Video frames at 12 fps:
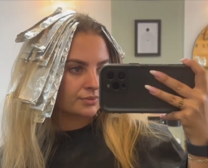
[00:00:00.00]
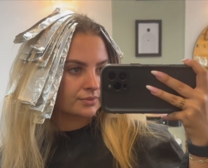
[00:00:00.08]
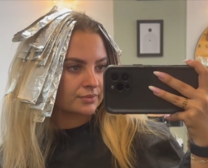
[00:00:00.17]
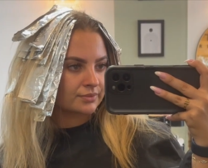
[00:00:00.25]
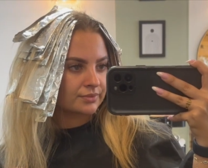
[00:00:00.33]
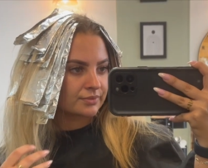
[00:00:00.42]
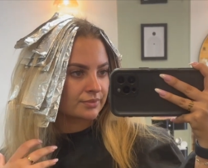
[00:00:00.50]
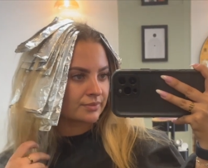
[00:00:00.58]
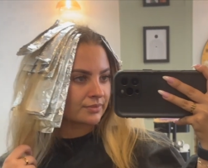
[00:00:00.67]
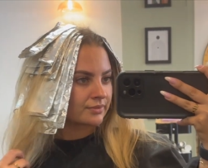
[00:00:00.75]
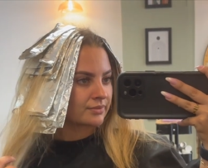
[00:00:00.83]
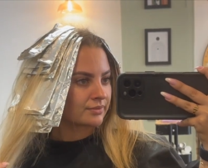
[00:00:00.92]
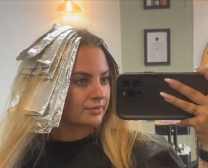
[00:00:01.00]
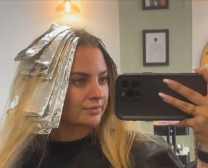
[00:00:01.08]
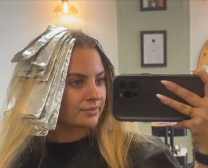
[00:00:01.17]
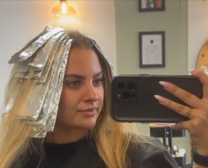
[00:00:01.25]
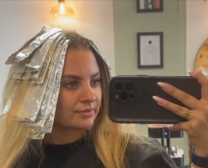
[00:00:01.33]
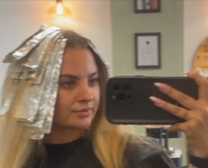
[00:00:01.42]

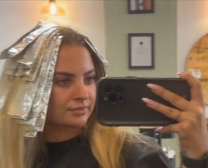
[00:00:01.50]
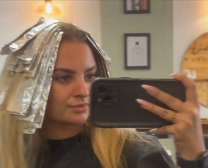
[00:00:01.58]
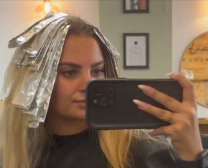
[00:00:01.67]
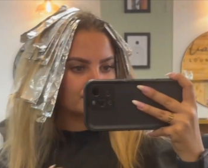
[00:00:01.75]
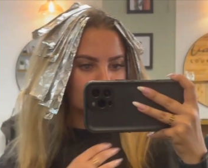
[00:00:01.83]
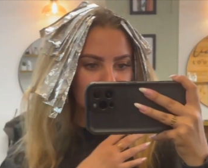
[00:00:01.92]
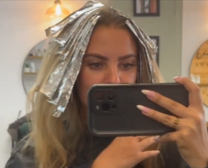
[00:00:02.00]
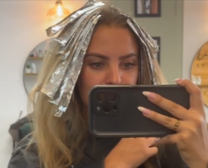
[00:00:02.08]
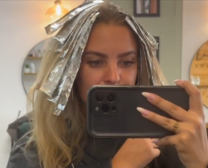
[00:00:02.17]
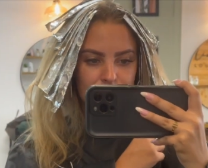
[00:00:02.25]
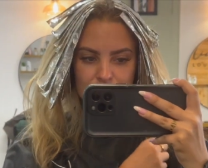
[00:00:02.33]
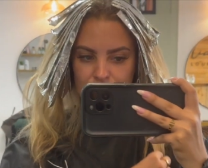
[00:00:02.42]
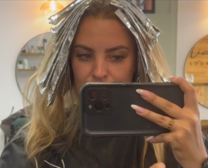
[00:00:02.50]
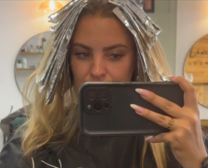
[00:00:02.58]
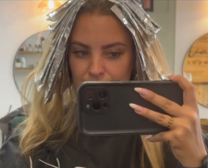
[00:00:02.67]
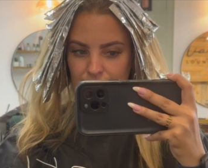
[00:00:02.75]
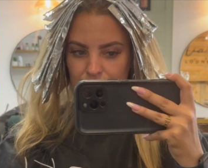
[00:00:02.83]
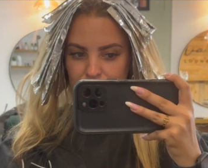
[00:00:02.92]

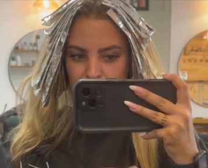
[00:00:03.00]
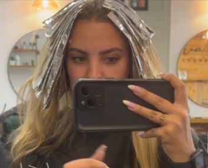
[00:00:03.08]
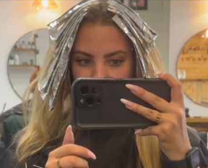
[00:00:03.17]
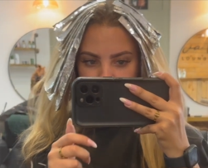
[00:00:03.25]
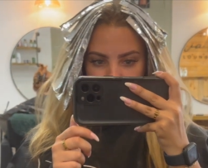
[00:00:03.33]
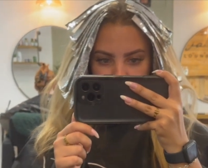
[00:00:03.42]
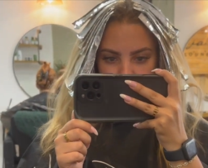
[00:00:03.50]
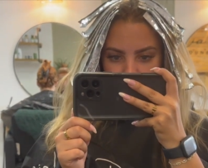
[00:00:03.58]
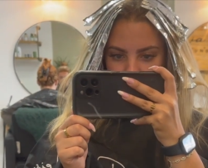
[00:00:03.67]
Nobody speaks.